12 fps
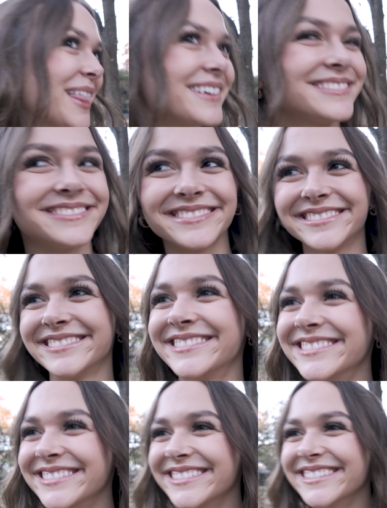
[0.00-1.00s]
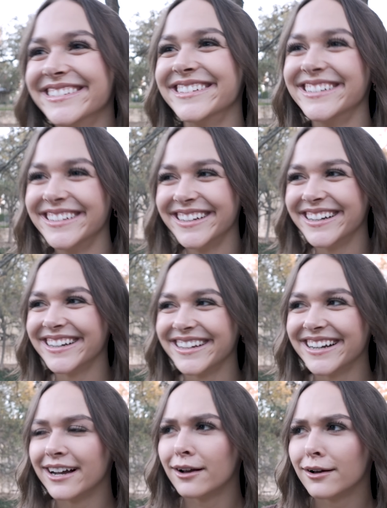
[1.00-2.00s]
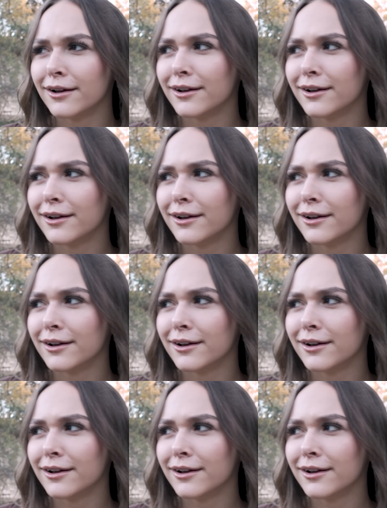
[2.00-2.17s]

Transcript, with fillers: right, or the back. Just saying.